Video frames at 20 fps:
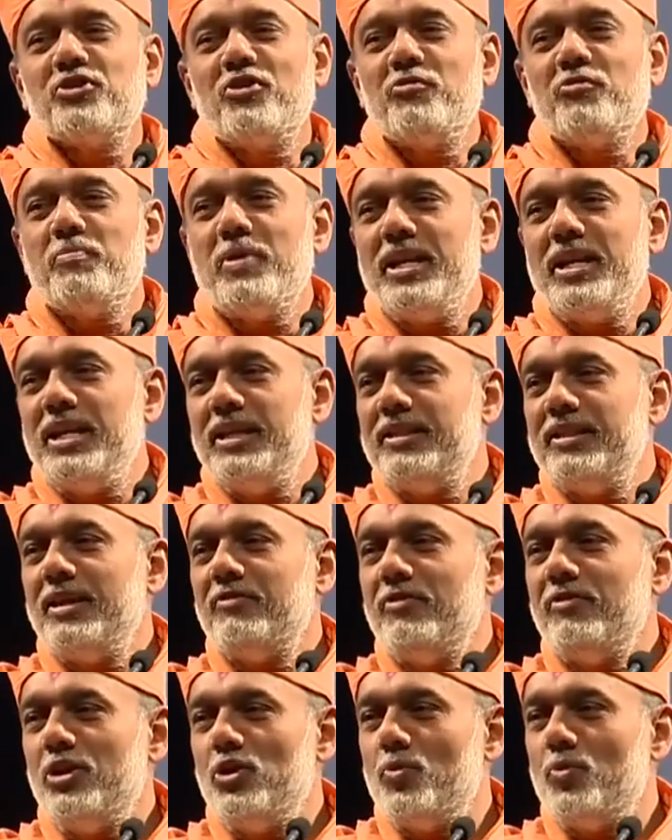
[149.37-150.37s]
of many that
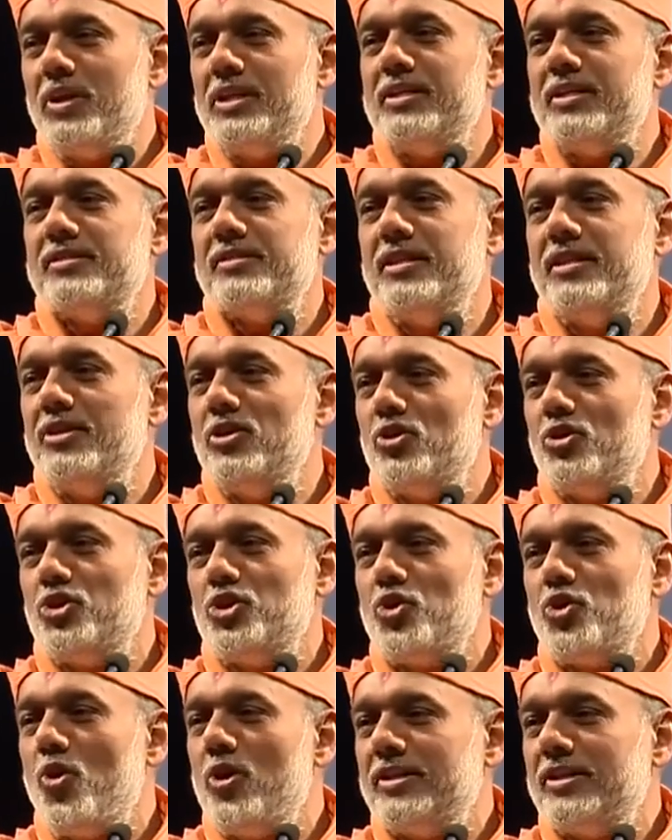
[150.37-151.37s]
when you were just in your
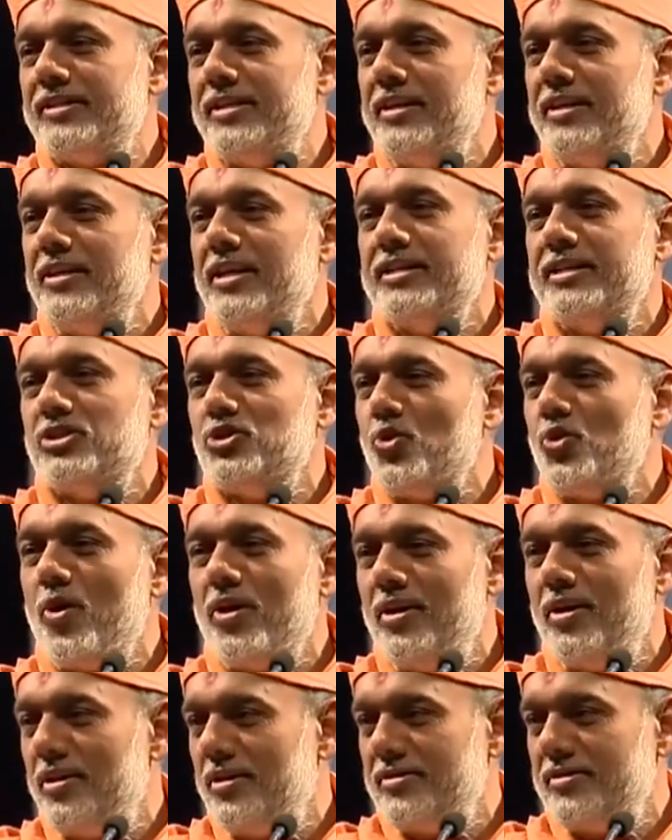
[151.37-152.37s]
shorts and as
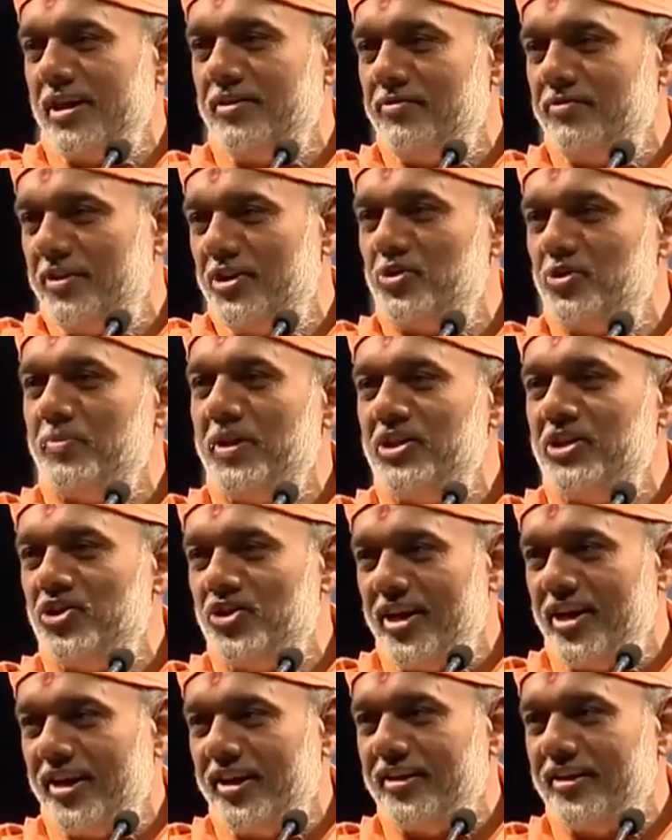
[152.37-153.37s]
toddlers, I finished my
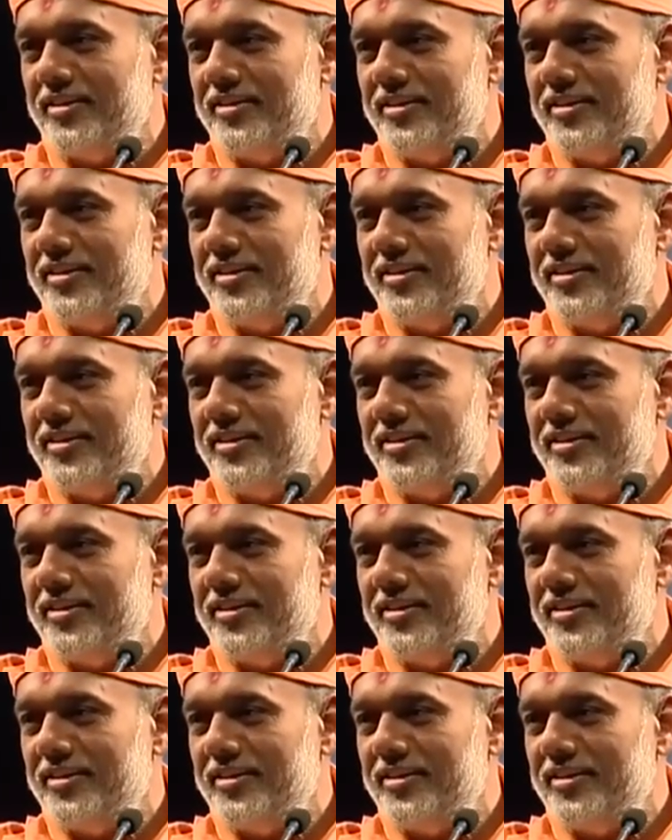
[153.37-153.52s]
engineering.